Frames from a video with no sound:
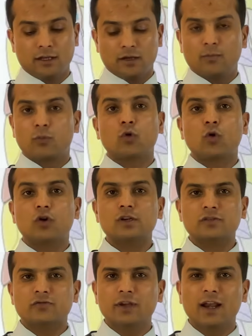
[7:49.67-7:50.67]

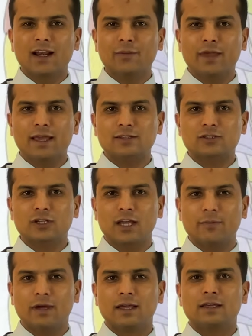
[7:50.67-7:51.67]
bronchus will remain
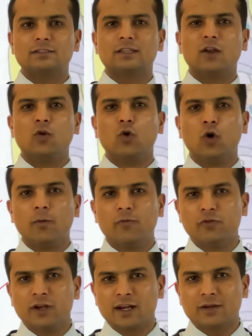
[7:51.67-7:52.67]
same, the lobe
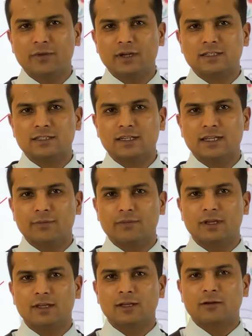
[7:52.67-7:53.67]
will remain
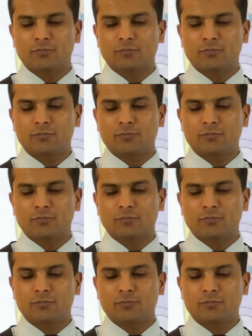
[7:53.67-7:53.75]
same,